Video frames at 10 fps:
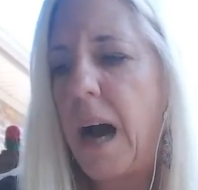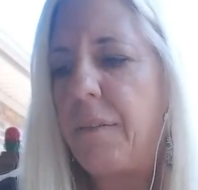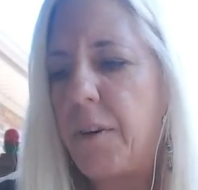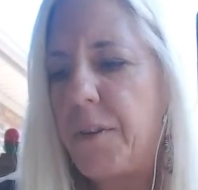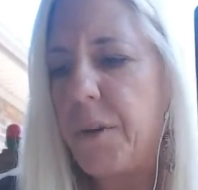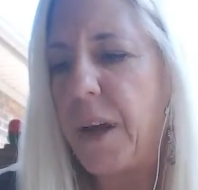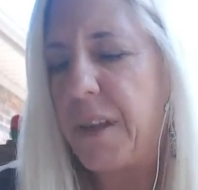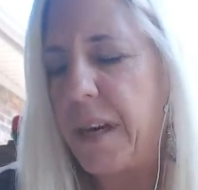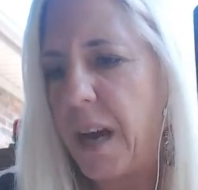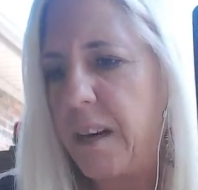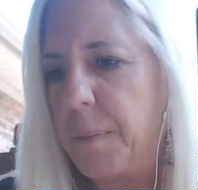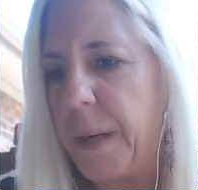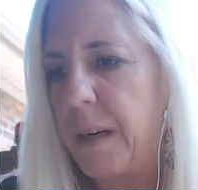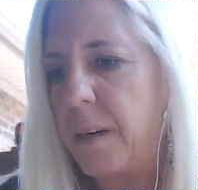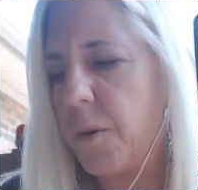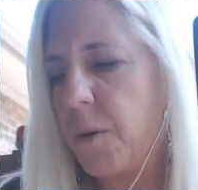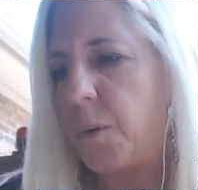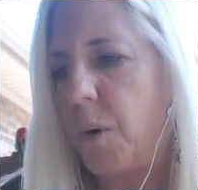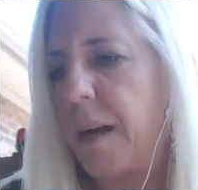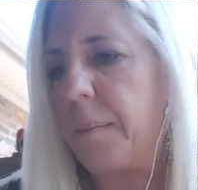I've also got the Knight of Pentacles
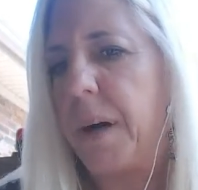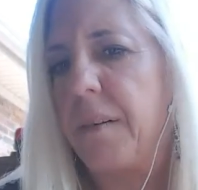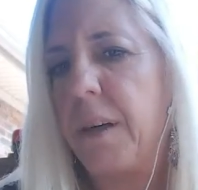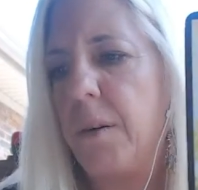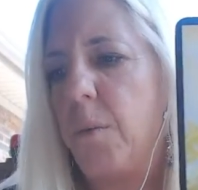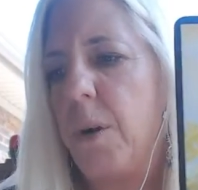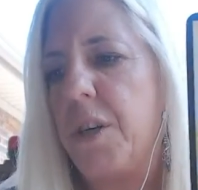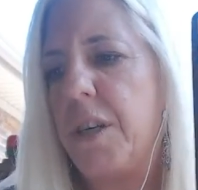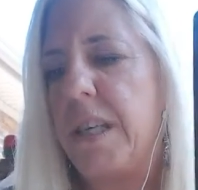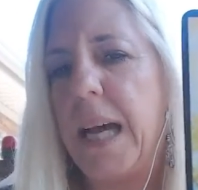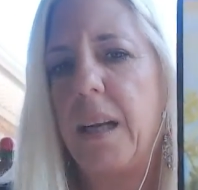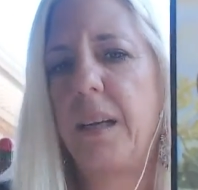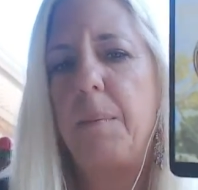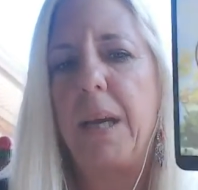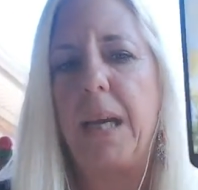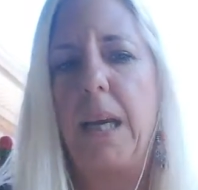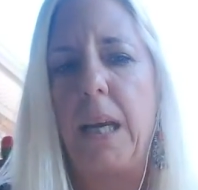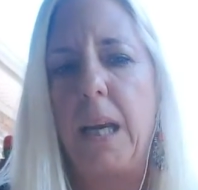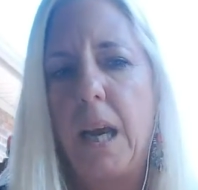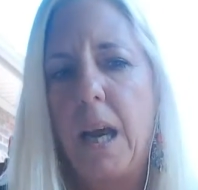right above it, which is telling
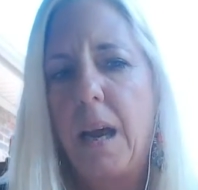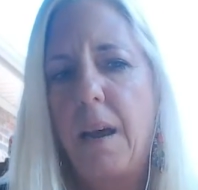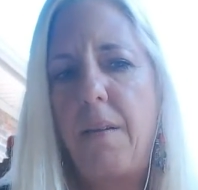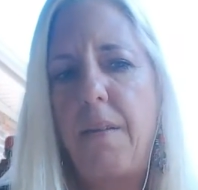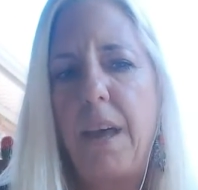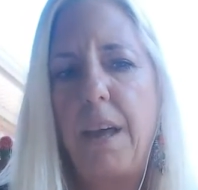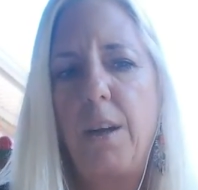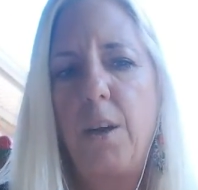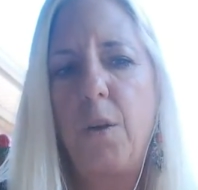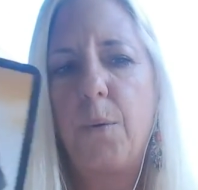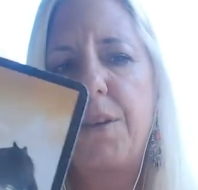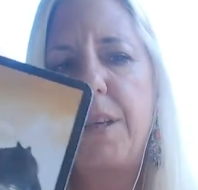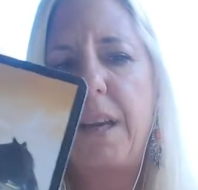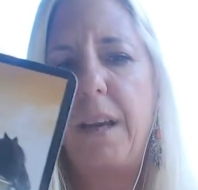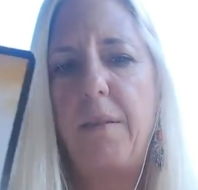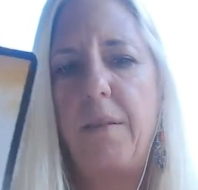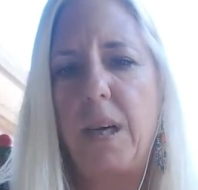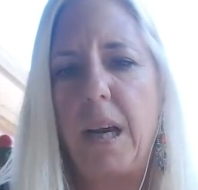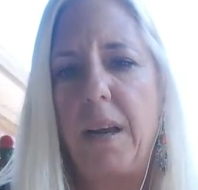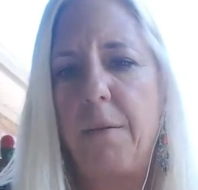me that you received
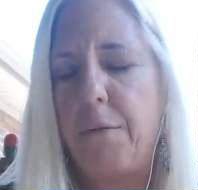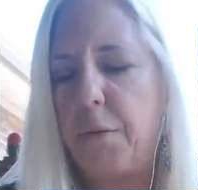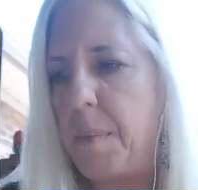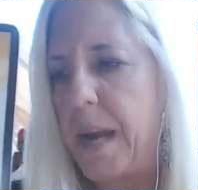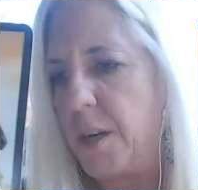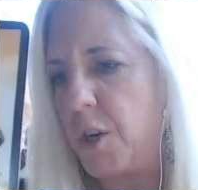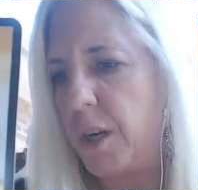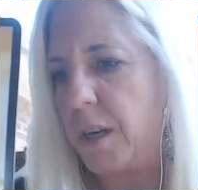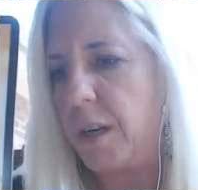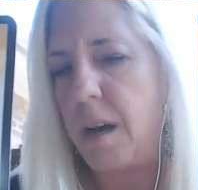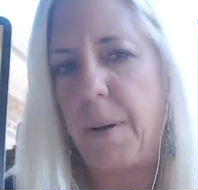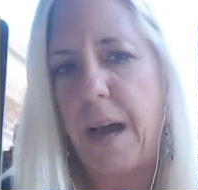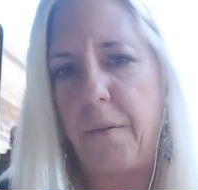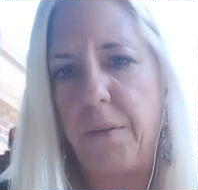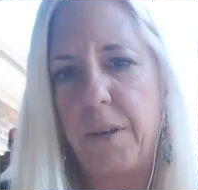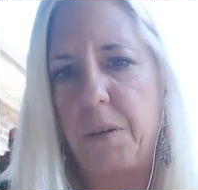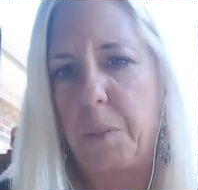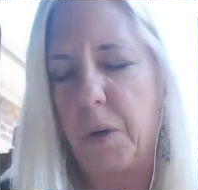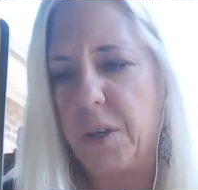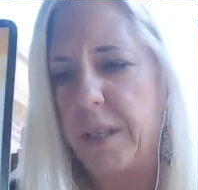information about this
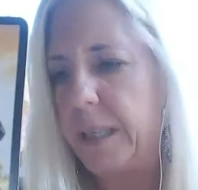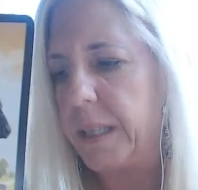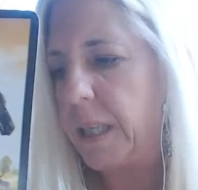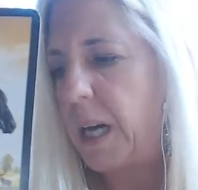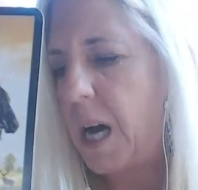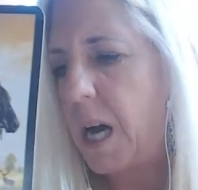person.